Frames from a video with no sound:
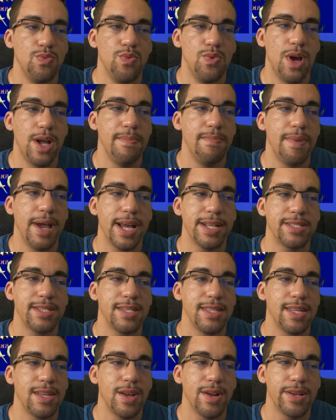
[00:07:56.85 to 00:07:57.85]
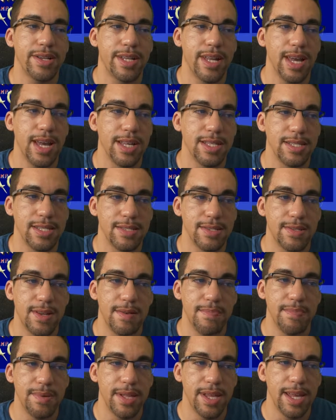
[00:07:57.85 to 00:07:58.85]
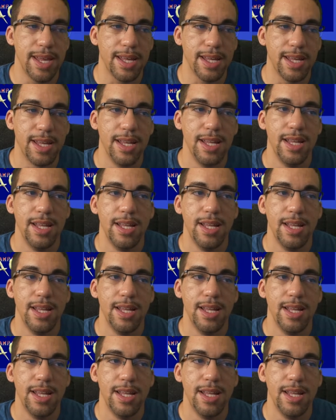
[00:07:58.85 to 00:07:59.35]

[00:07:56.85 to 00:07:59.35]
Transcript: run back to the arcades and start playing